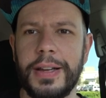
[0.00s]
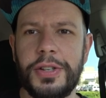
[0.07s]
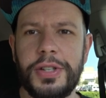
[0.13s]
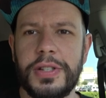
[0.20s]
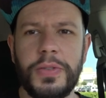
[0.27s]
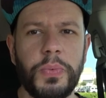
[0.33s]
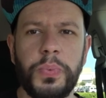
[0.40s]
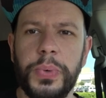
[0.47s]
It's
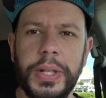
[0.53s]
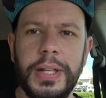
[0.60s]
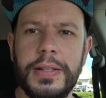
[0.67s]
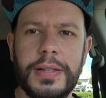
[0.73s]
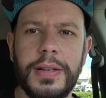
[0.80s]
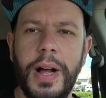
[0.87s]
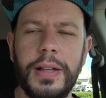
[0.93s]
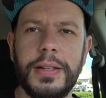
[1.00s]
just a really
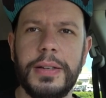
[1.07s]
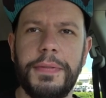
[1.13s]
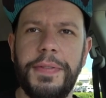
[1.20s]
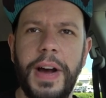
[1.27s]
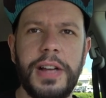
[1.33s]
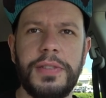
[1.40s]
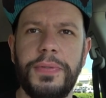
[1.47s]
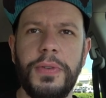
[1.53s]
solid
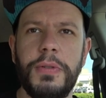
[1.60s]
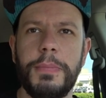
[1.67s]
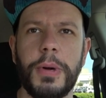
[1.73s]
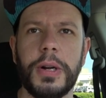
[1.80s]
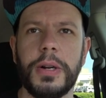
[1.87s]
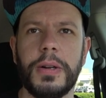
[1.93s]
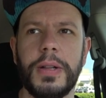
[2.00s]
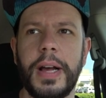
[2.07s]
fast food burger.